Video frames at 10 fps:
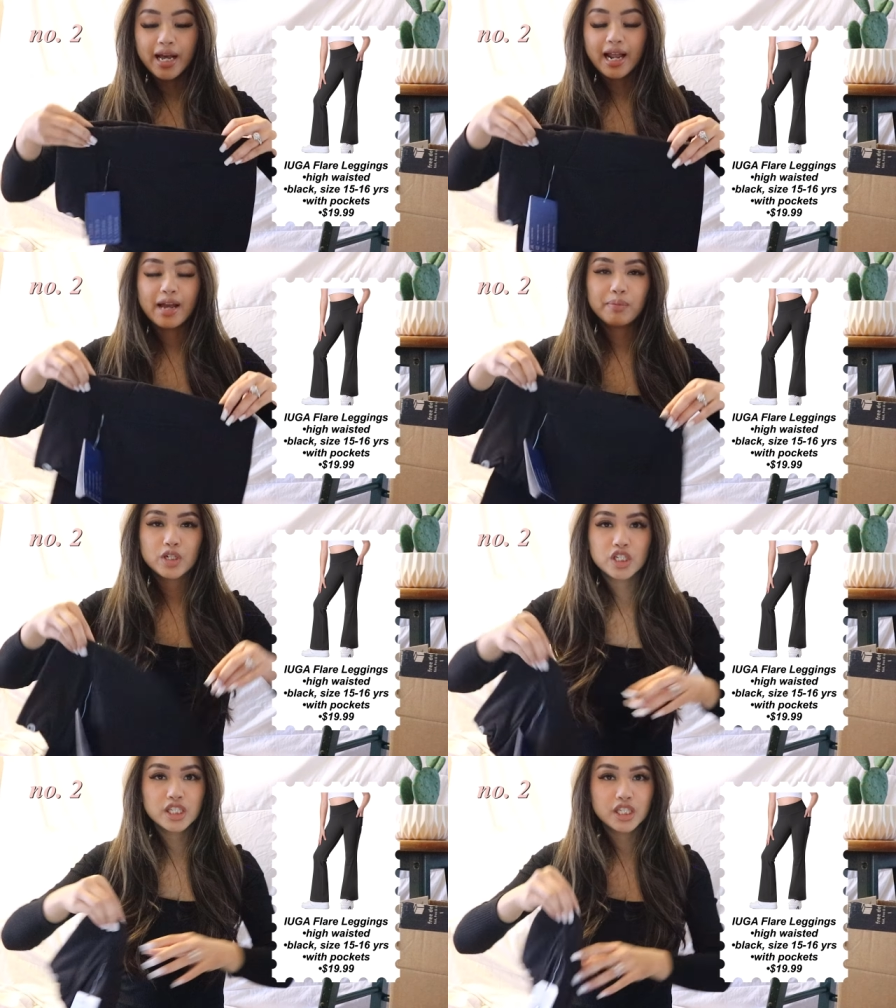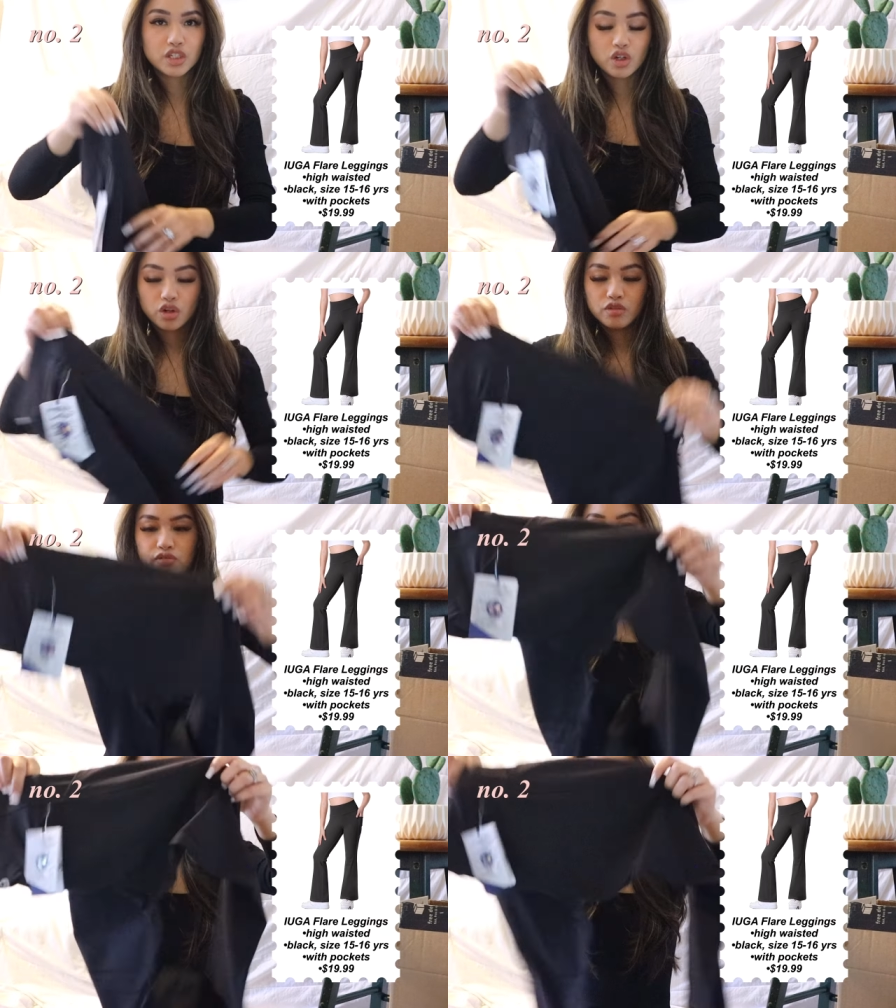I purchased this girl
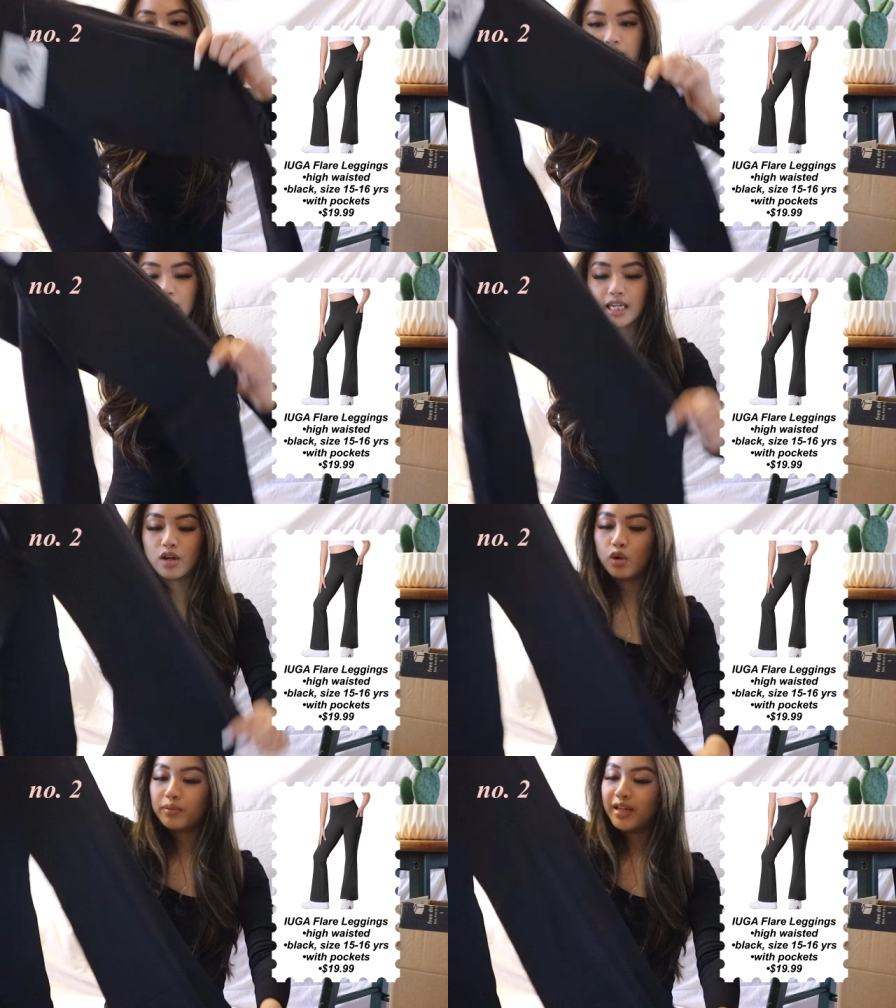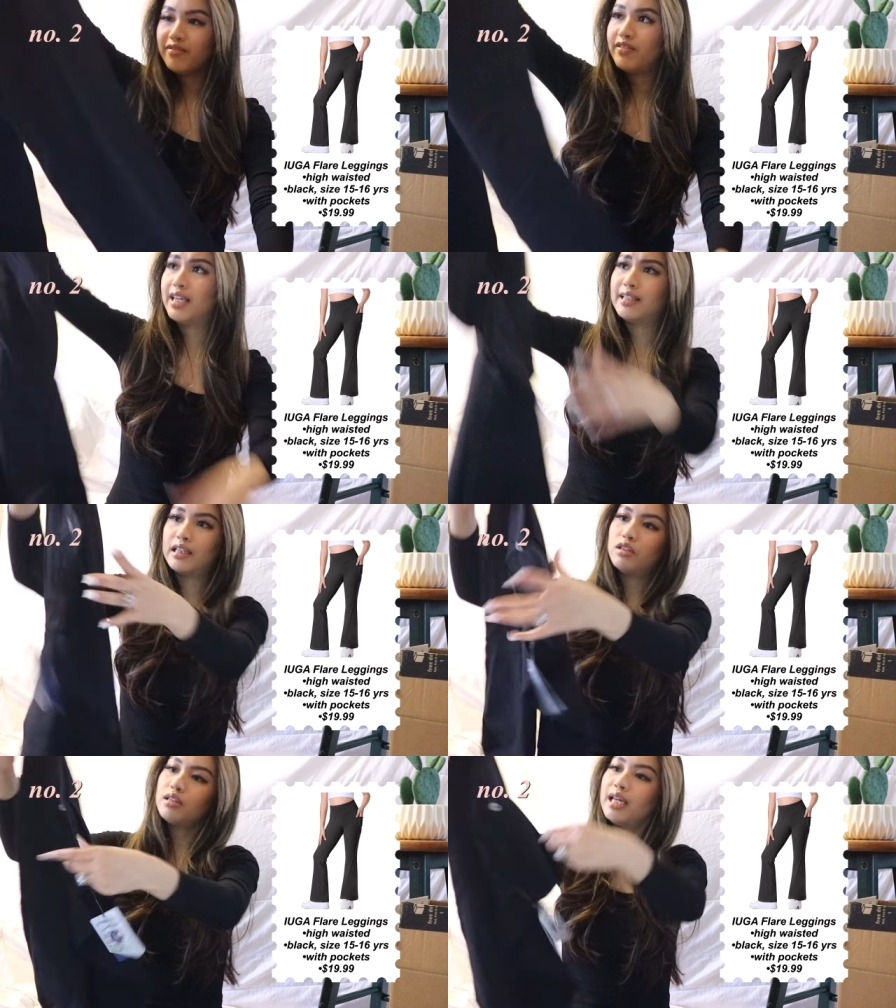flare leggings. I hope they fit. They
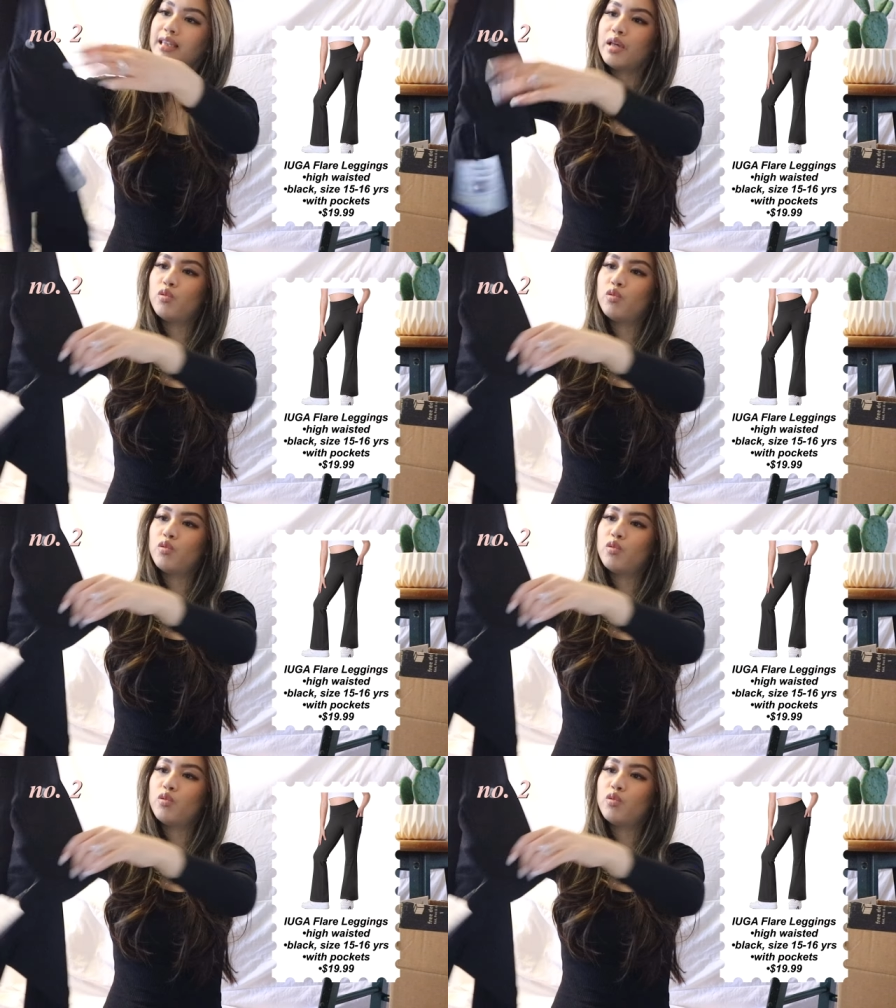look like they